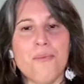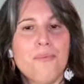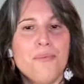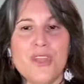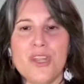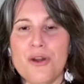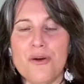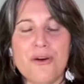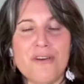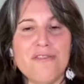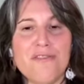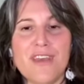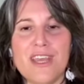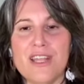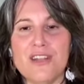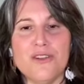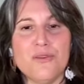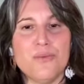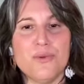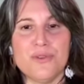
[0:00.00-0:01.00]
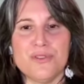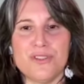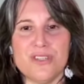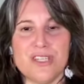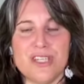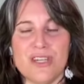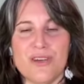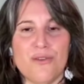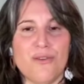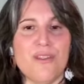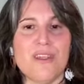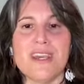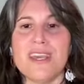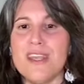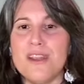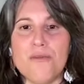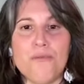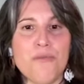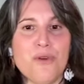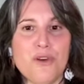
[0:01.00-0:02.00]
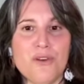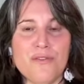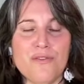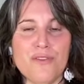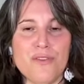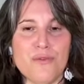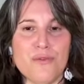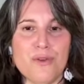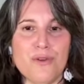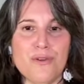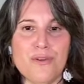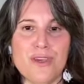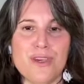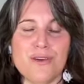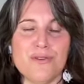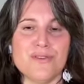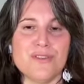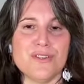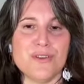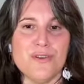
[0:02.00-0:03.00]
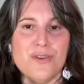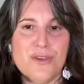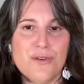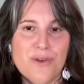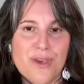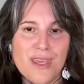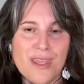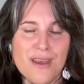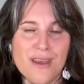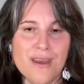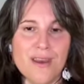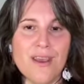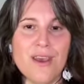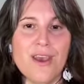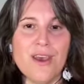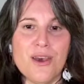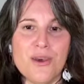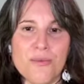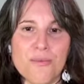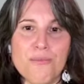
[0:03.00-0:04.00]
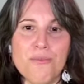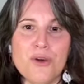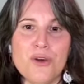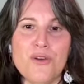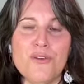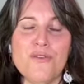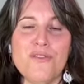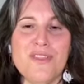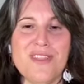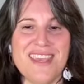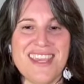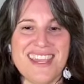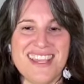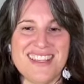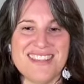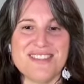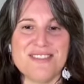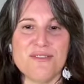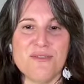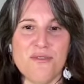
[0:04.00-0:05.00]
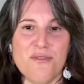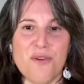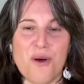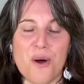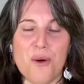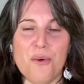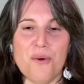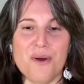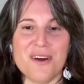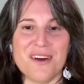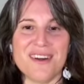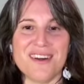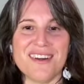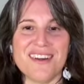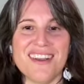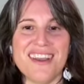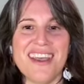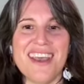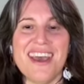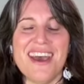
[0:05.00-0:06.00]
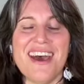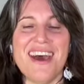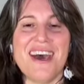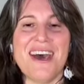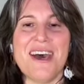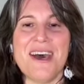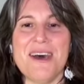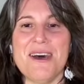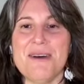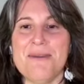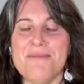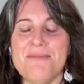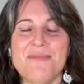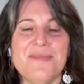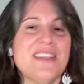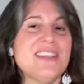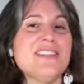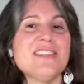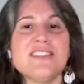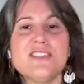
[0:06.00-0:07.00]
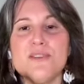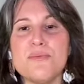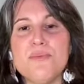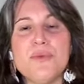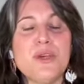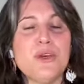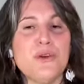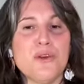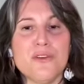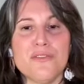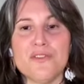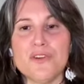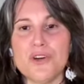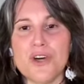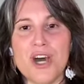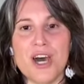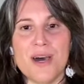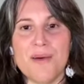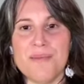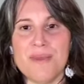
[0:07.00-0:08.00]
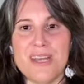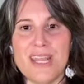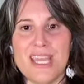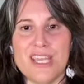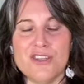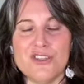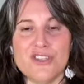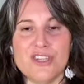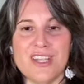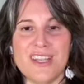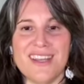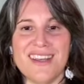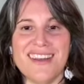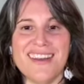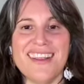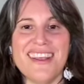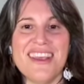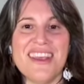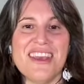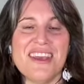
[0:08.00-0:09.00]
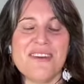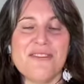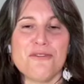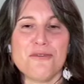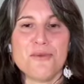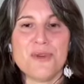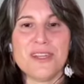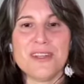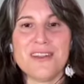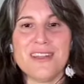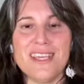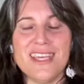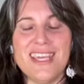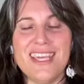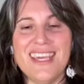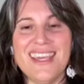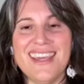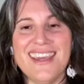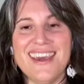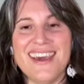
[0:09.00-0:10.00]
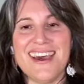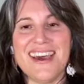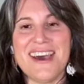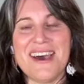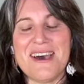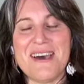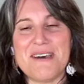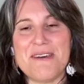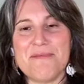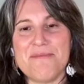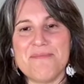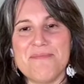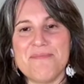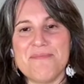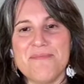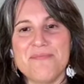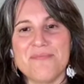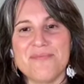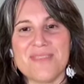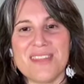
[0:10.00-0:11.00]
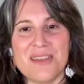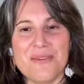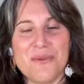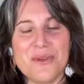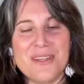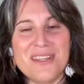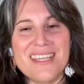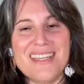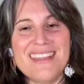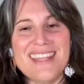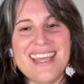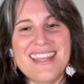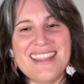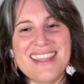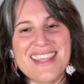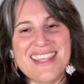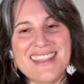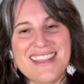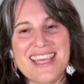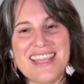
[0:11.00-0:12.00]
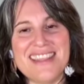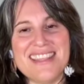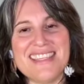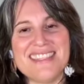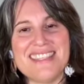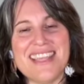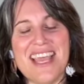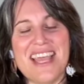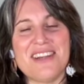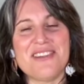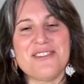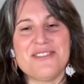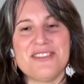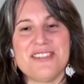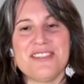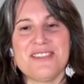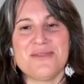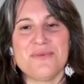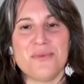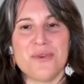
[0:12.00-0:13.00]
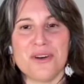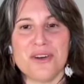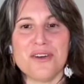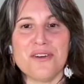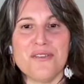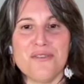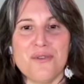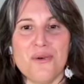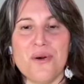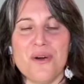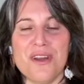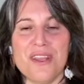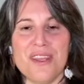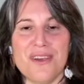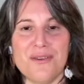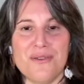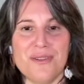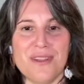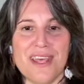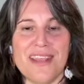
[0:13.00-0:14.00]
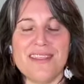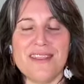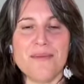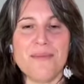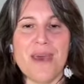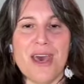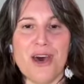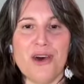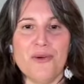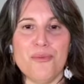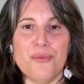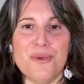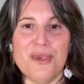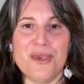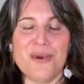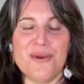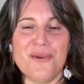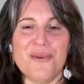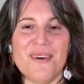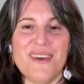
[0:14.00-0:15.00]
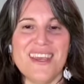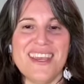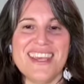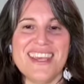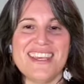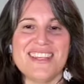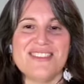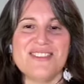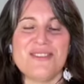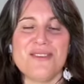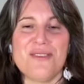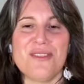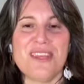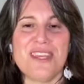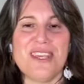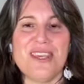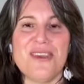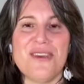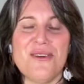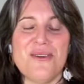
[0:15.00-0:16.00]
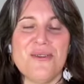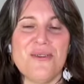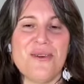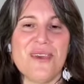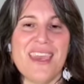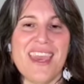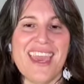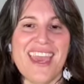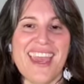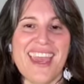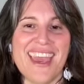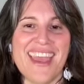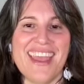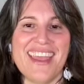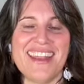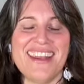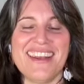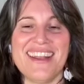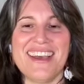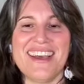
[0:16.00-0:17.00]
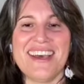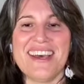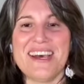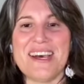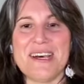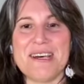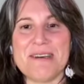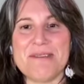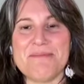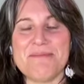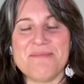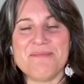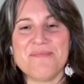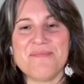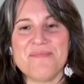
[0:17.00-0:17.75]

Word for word: you know, available to you that can move through you so you can move things forward. Um, this is a beautiful combination. Really, um, really let the let these energies work for you. Let them help you so that you can um,